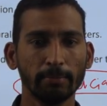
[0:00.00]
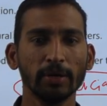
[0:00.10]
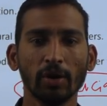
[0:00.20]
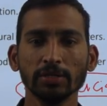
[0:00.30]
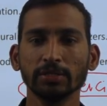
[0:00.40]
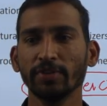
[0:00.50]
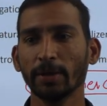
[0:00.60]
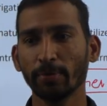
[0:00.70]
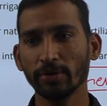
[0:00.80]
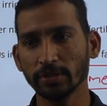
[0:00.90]
because we
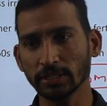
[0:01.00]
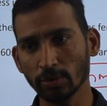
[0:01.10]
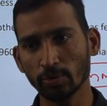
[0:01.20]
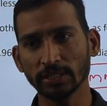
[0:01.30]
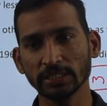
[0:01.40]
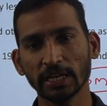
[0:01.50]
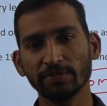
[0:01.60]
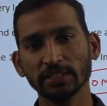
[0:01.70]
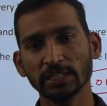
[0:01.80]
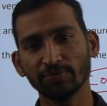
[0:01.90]
are producing goods and
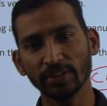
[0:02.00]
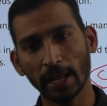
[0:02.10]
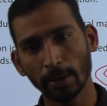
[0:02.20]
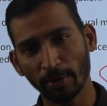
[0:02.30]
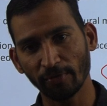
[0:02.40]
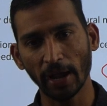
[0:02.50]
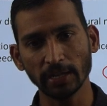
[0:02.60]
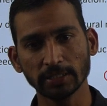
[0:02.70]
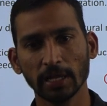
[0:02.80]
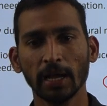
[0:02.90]
services with the help of
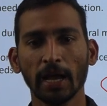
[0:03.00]
hands